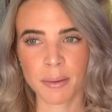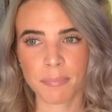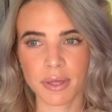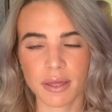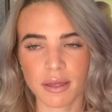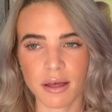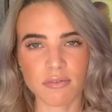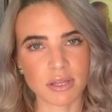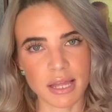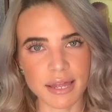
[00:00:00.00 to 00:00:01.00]
bit of
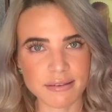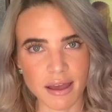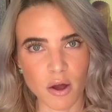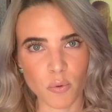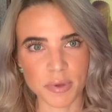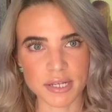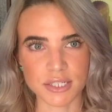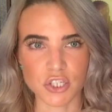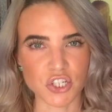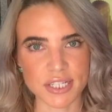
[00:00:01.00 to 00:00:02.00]
a letdown because
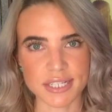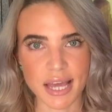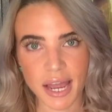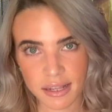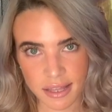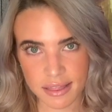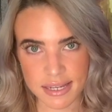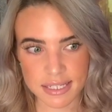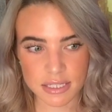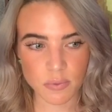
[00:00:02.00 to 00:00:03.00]
it's just kind of like
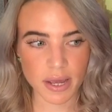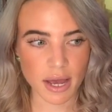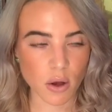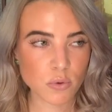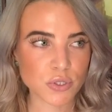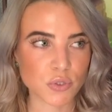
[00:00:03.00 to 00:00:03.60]
the easy way out.